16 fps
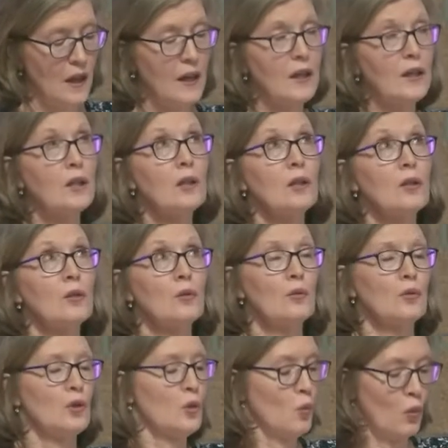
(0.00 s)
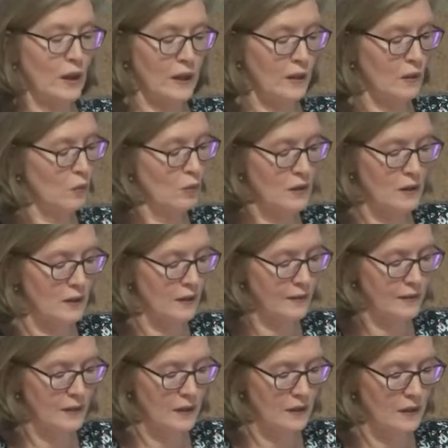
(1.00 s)
A huge weight was
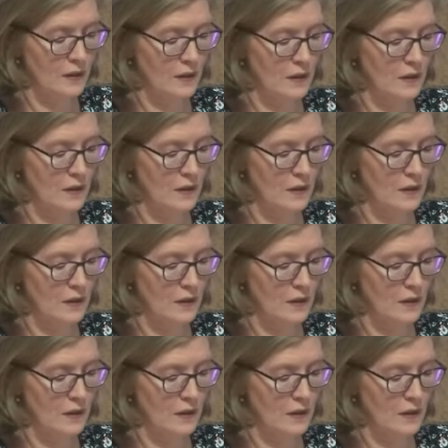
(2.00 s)
lifted,